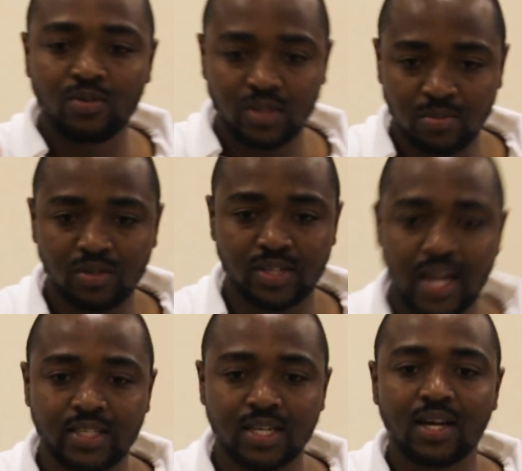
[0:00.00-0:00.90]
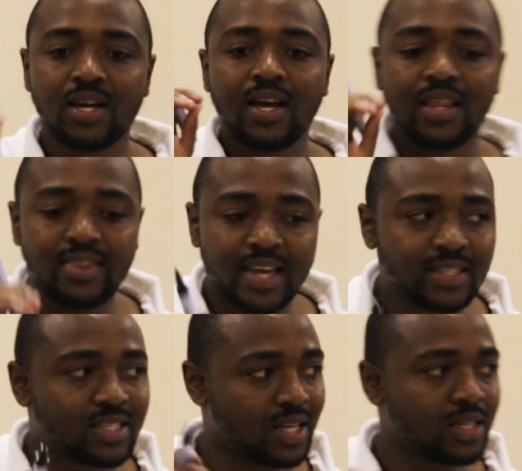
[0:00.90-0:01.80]
countable data.
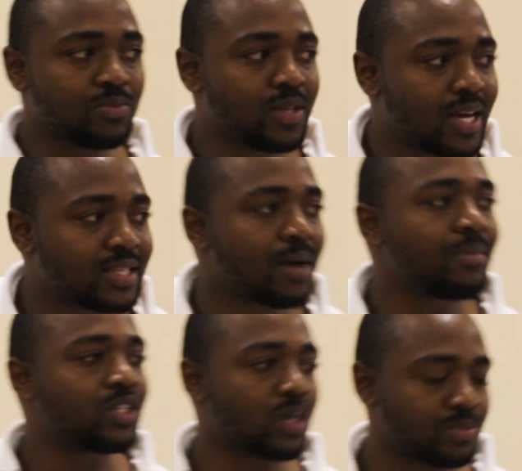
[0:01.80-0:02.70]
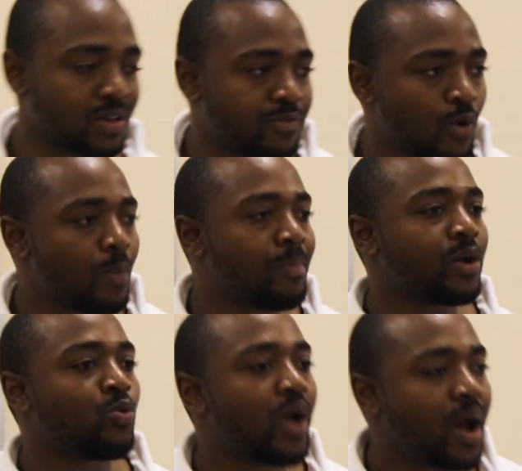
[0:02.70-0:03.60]
That tells me that I'm in chapter 4.
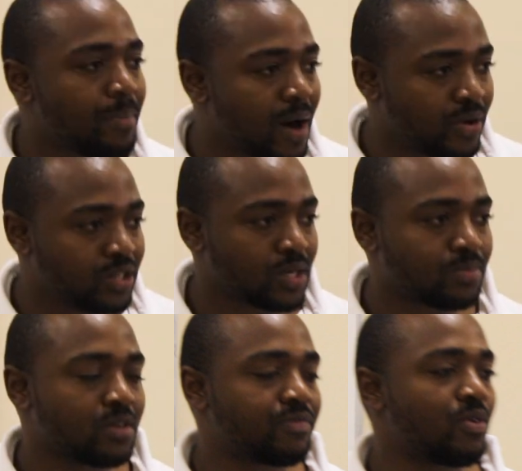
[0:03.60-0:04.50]
But where about in chapter